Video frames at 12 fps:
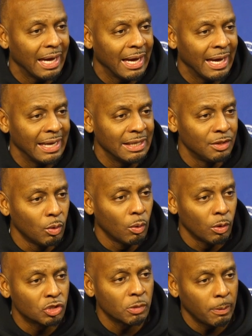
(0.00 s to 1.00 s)
and do what
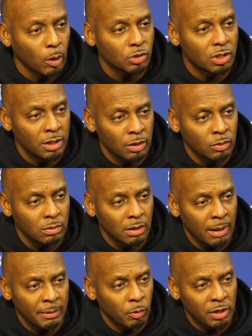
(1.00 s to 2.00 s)
we're supposed to do.
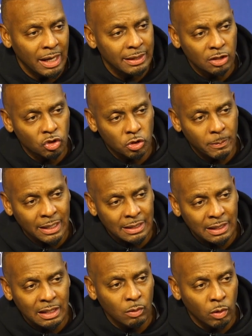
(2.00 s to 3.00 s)
I mean, we're not
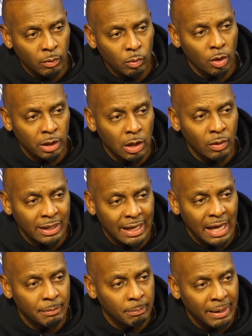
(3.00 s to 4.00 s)
disrespecting anyone. We want to go in the
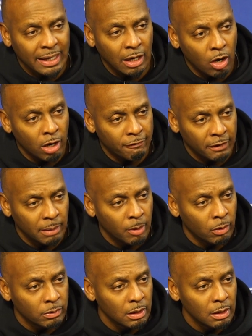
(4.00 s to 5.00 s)
game and make it hard for them
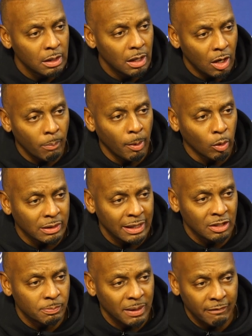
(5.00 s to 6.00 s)
on, on both
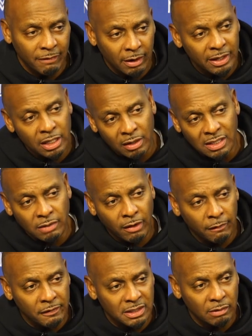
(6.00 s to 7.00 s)
ends, being very aggressive
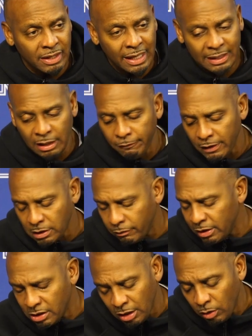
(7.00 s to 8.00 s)
offensively and
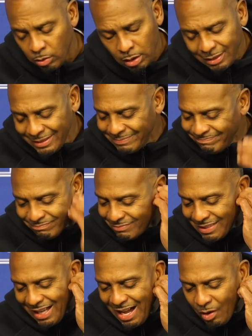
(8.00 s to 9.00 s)
defensively. So
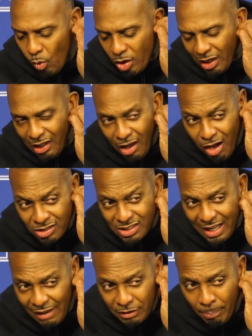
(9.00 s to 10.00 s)
I don't want a loss
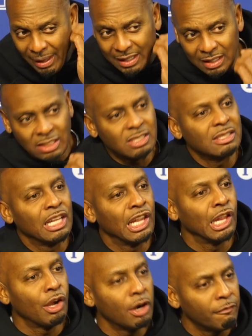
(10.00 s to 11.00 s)
to have to make us
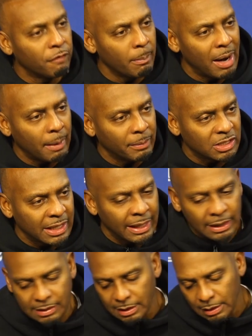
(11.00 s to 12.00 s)
learn from our
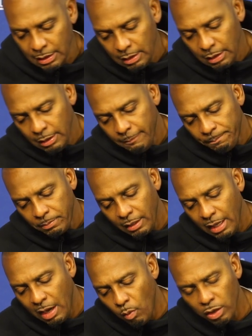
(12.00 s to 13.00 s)
mistakes.
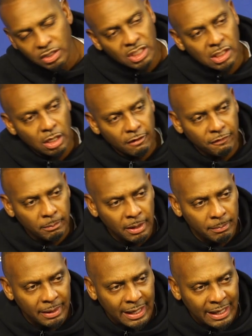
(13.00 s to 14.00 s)
I want to just learn from
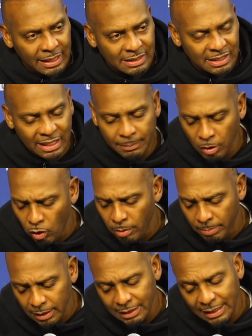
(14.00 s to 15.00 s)
them and just keep
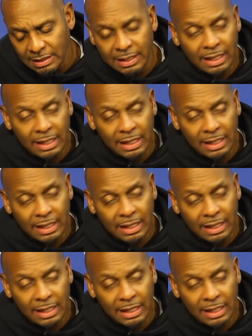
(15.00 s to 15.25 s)
going. But these